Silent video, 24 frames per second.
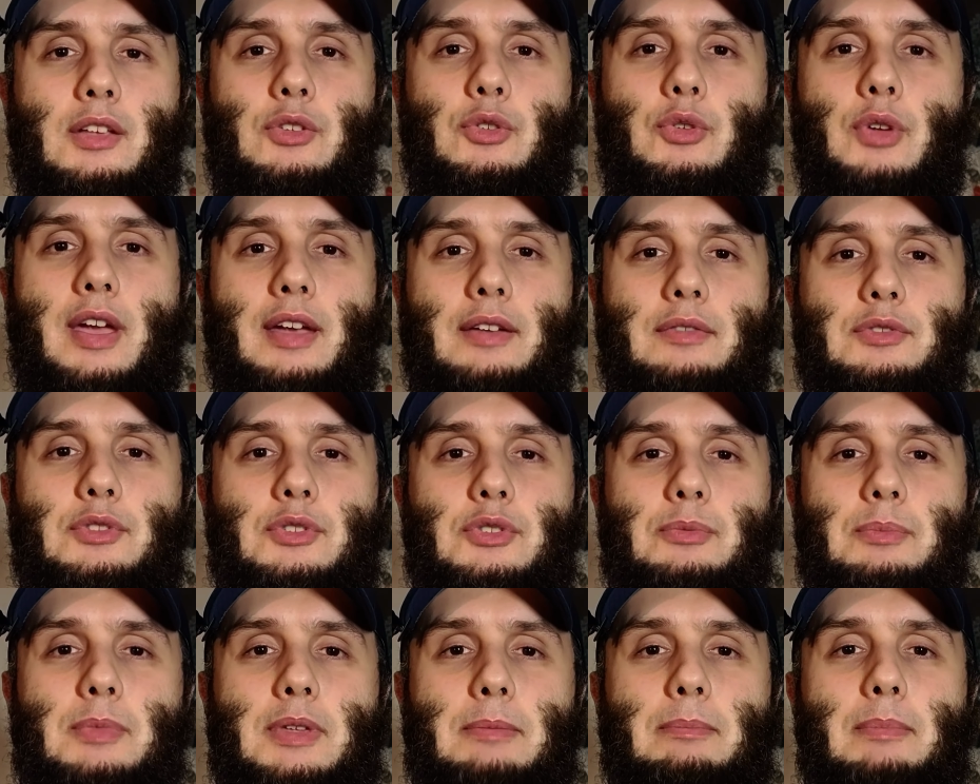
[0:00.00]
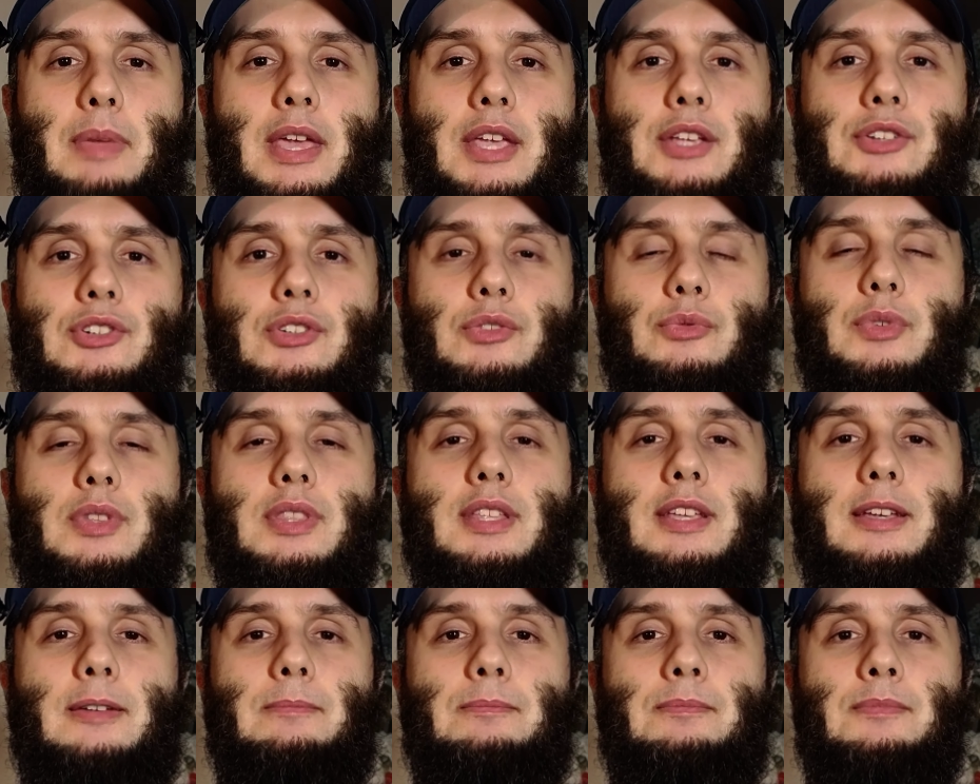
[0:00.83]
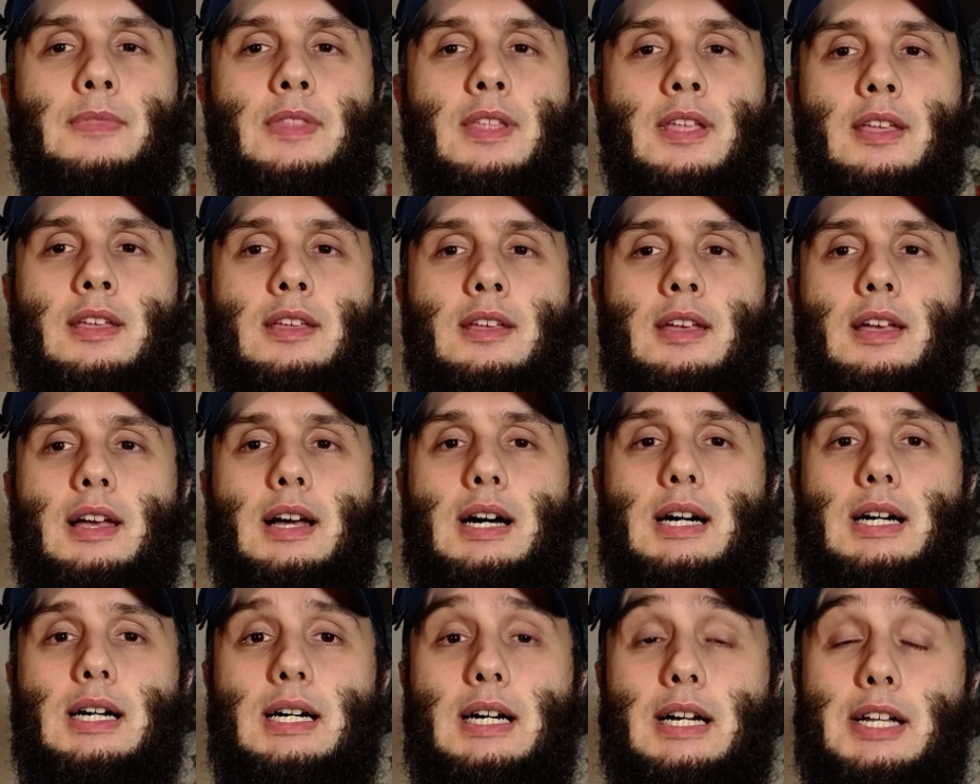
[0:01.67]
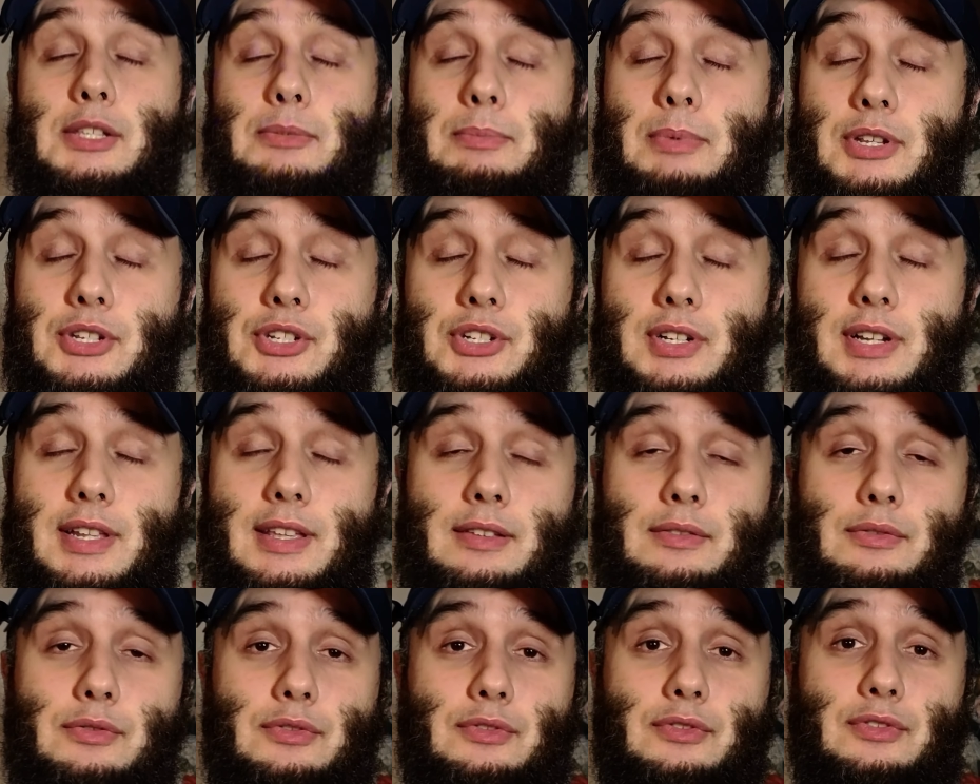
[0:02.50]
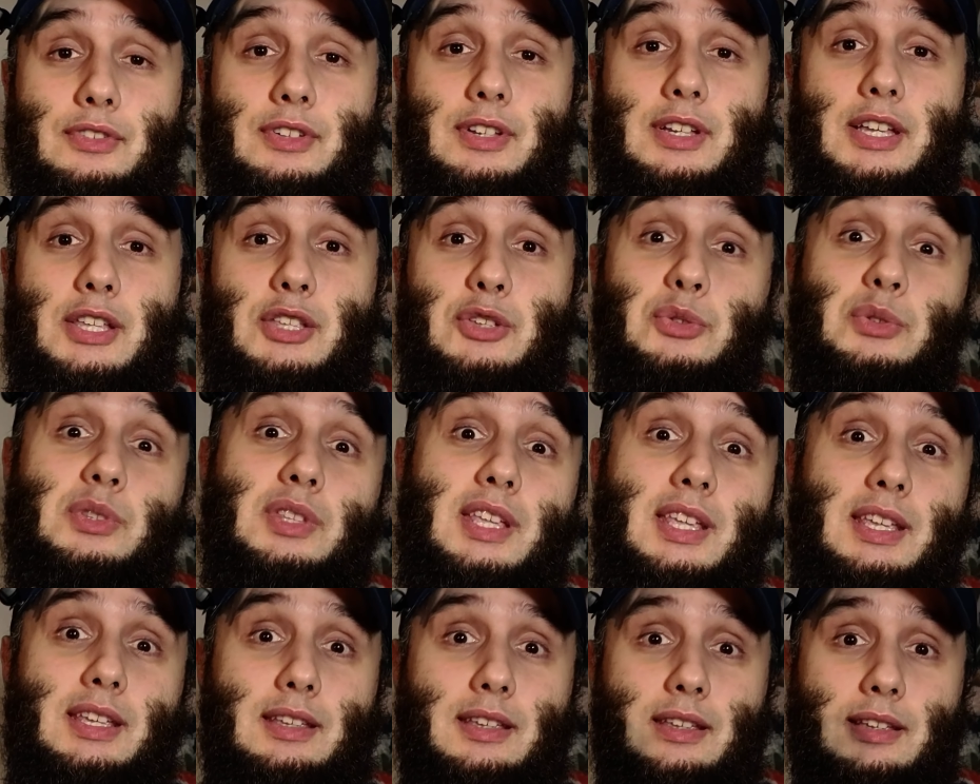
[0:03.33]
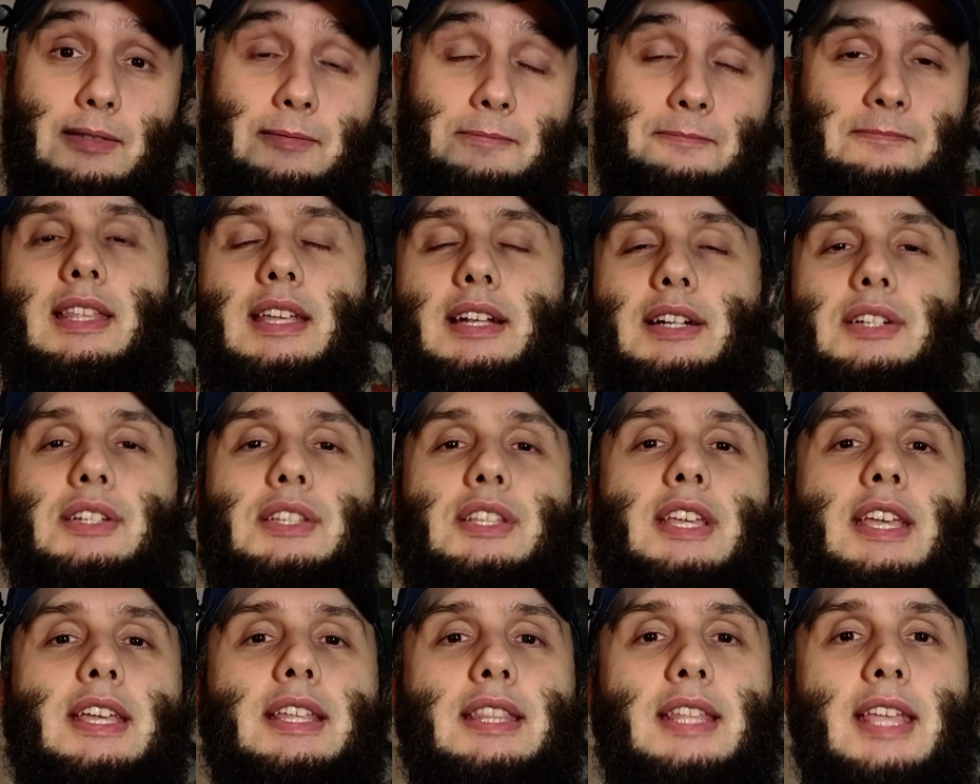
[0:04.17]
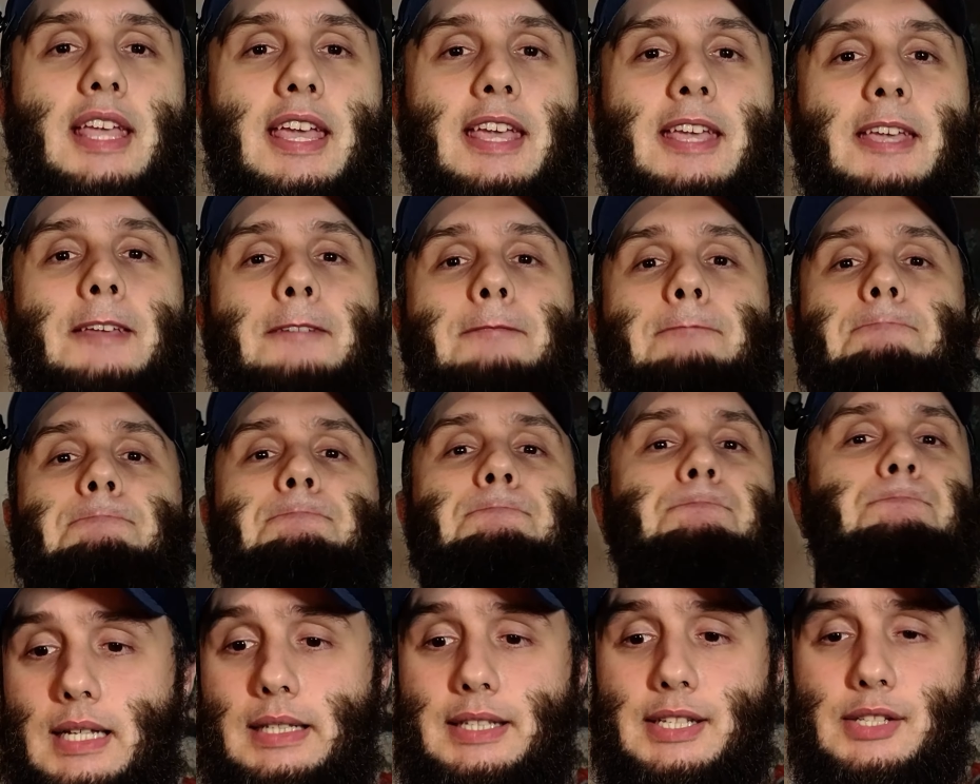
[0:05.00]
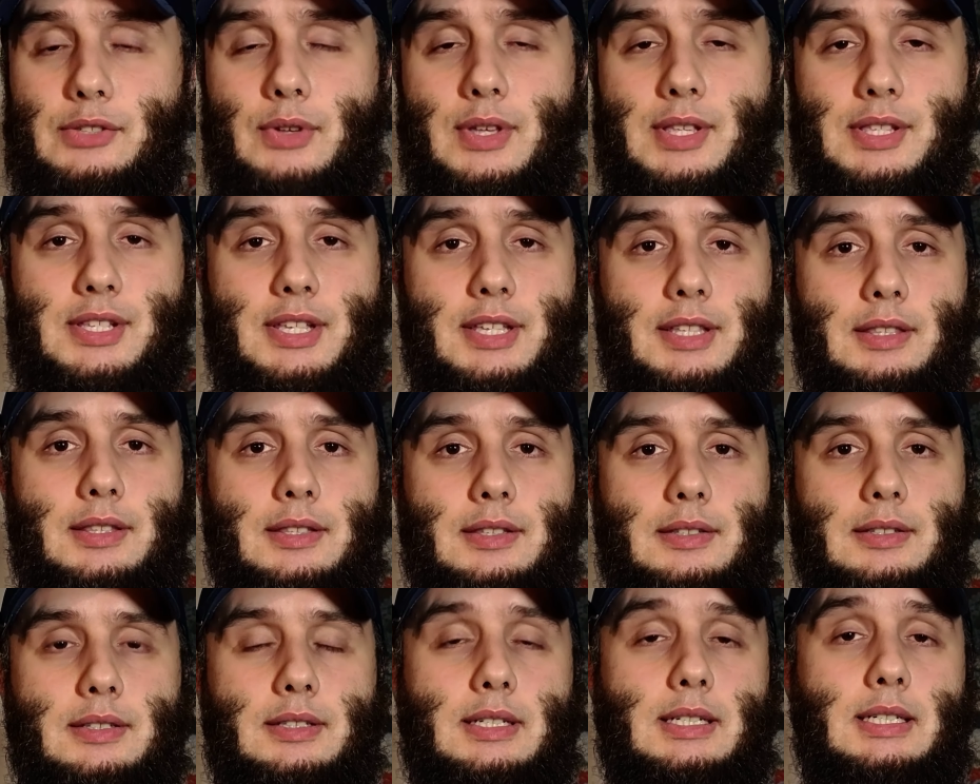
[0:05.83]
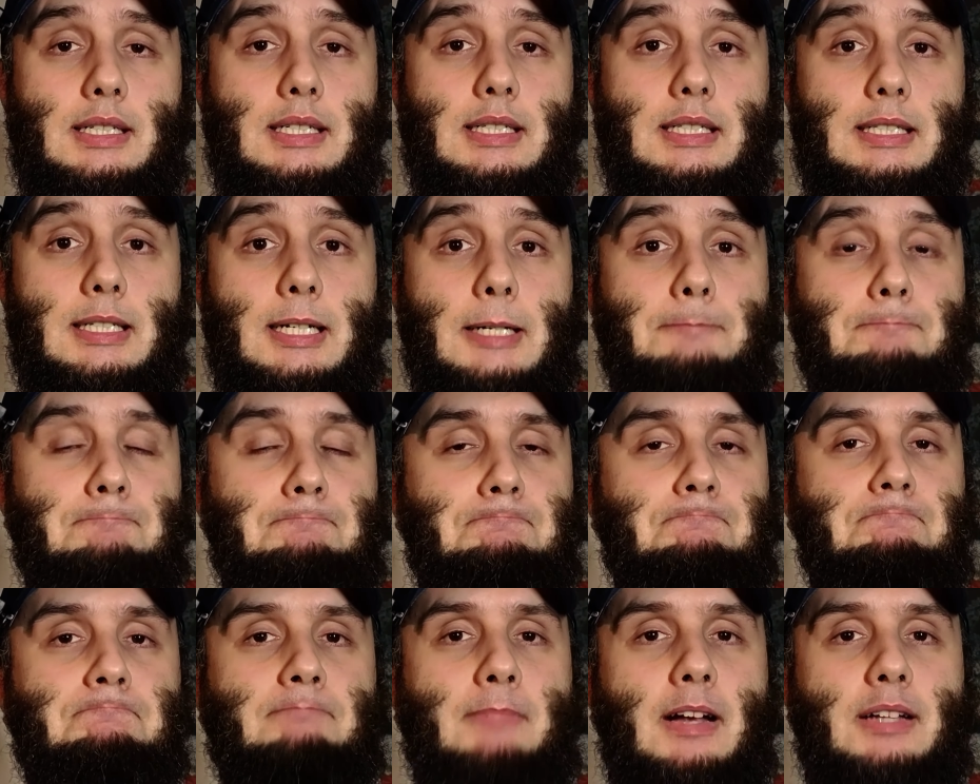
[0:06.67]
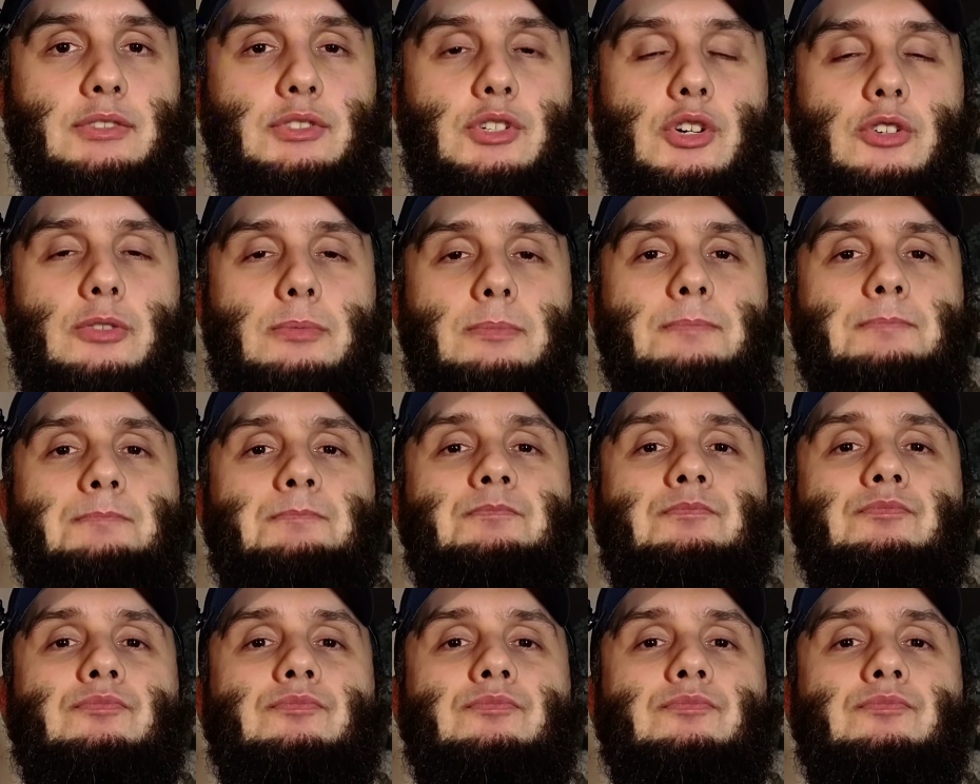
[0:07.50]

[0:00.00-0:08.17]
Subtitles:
You have to be patient with them, especially if you dig their DNA. And this was it. I do hope